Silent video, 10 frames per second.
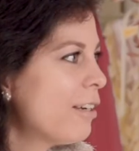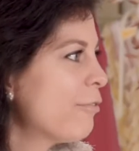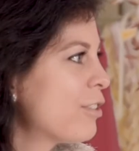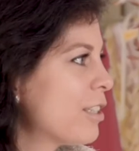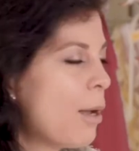
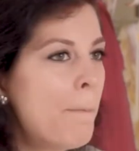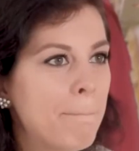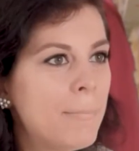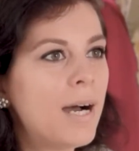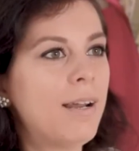of
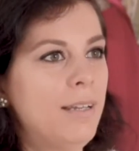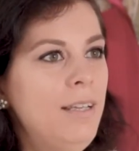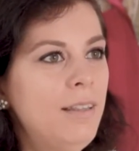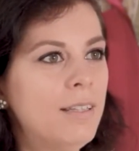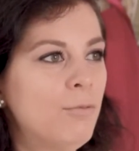
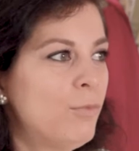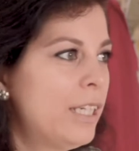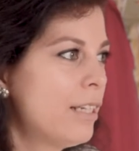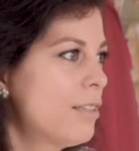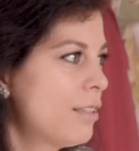somebody
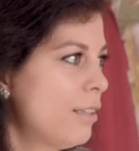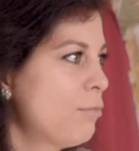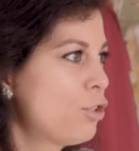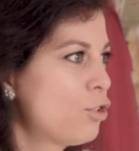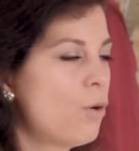that gets
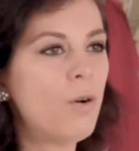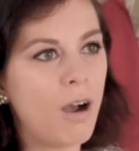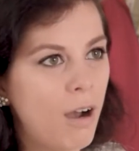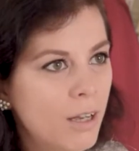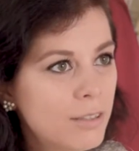them so
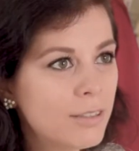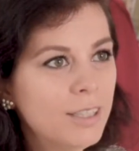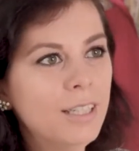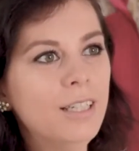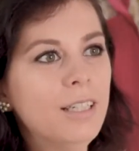hot
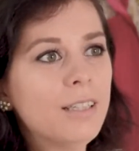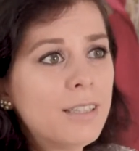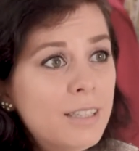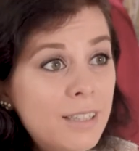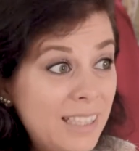
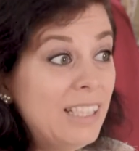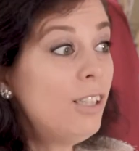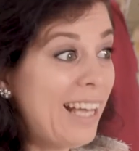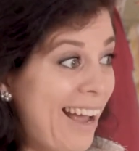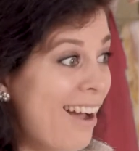that
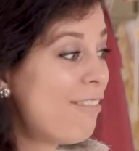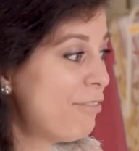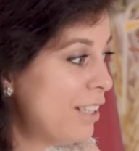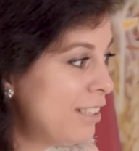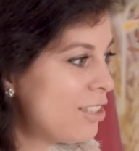they'll
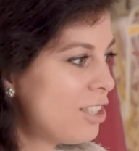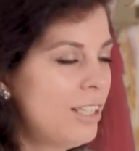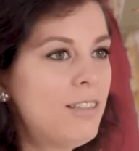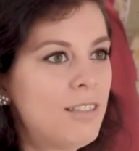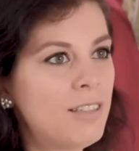have
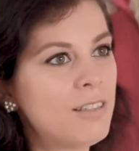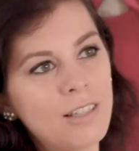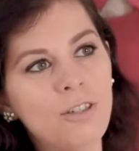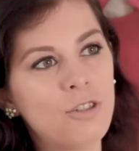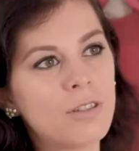intense
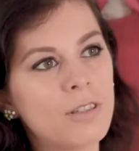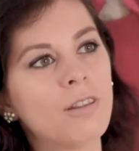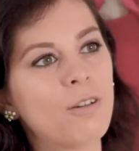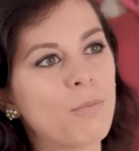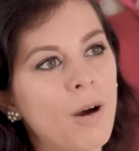sensations
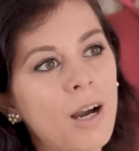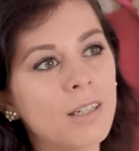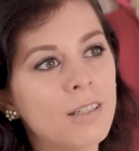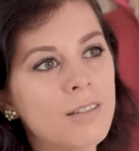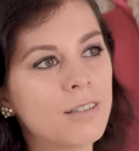in their
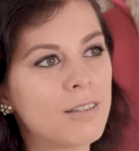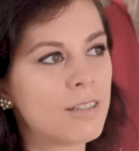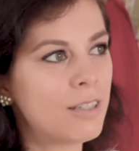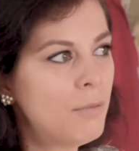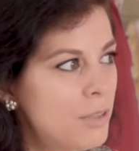bodies, and
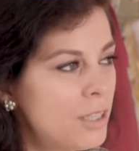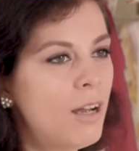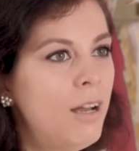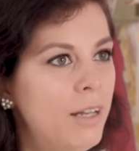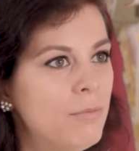
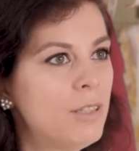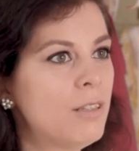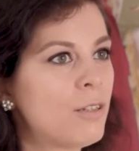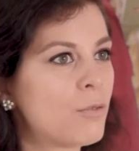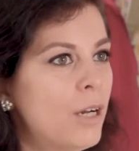sometimes
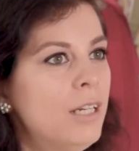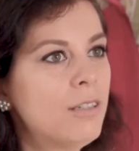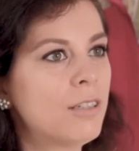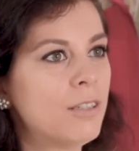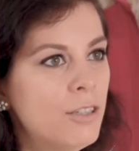in the
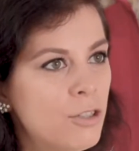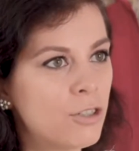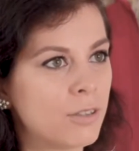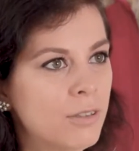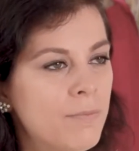right
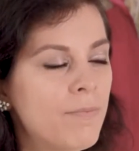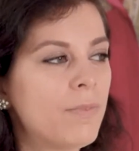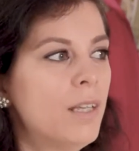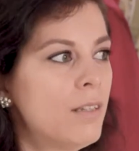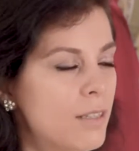condition,
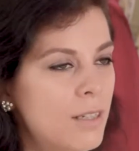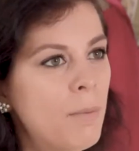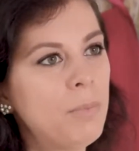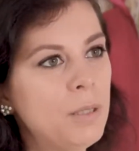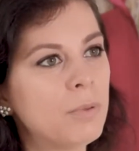
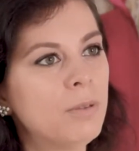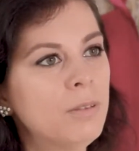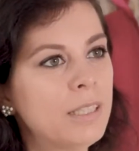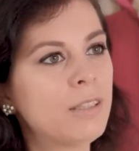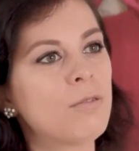some
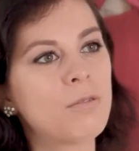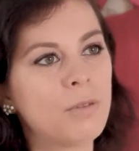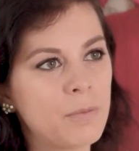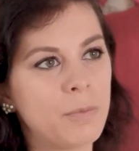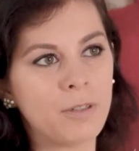people can
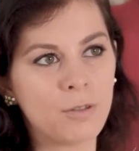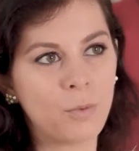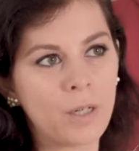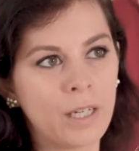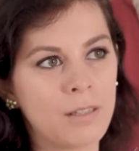also experience
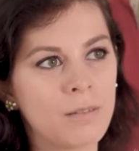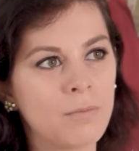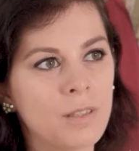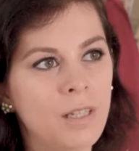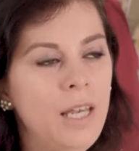orgasms.